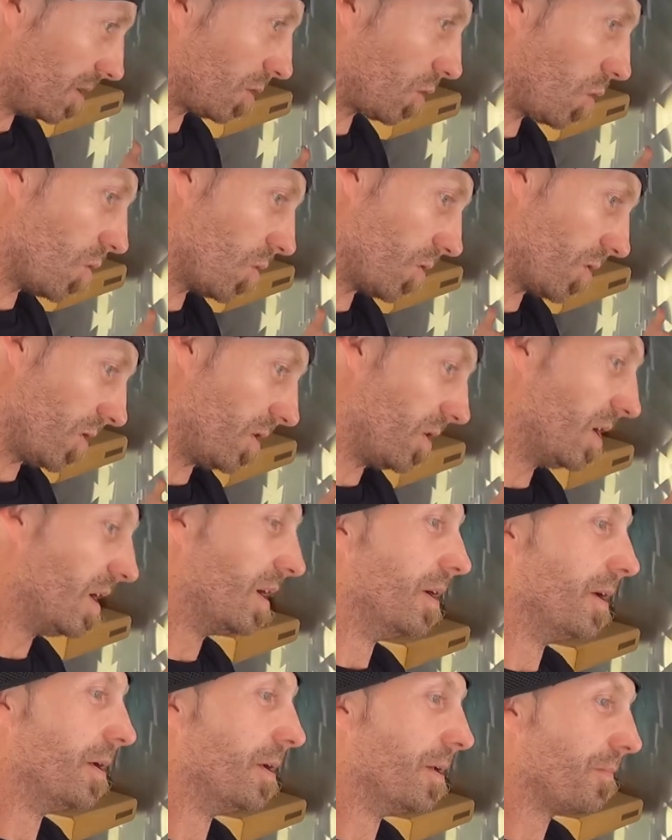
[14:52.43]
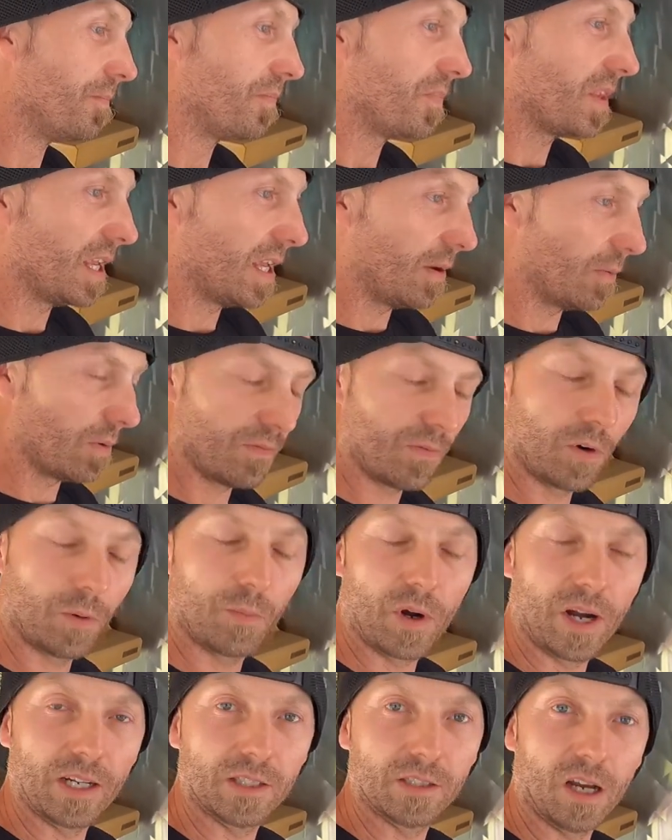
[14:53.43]
in the corner, it
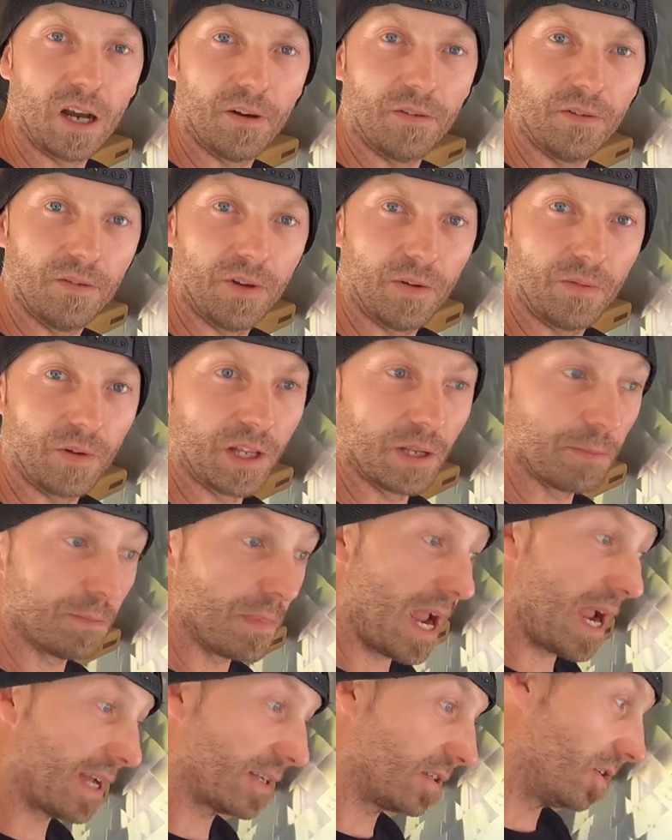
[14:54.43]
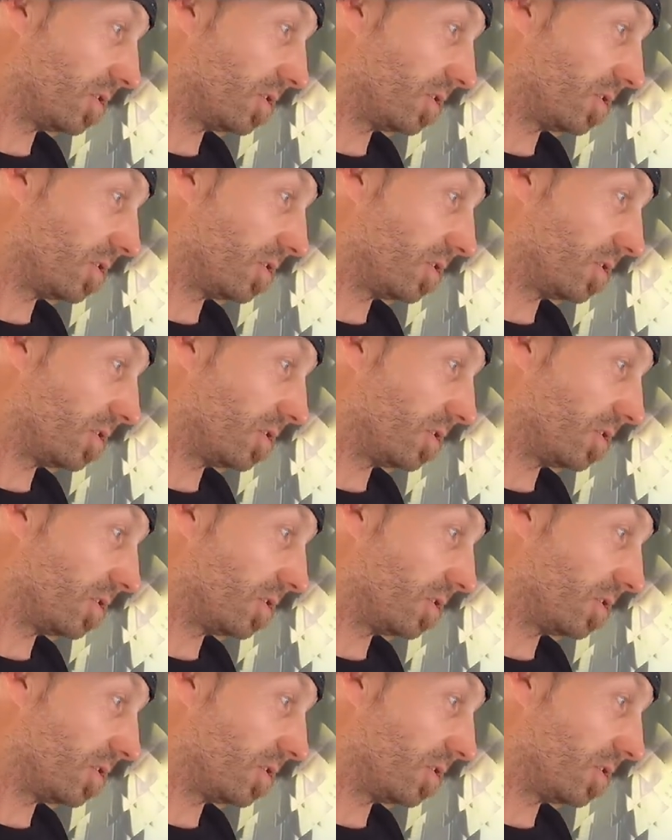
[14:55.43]
reverberates off of everything back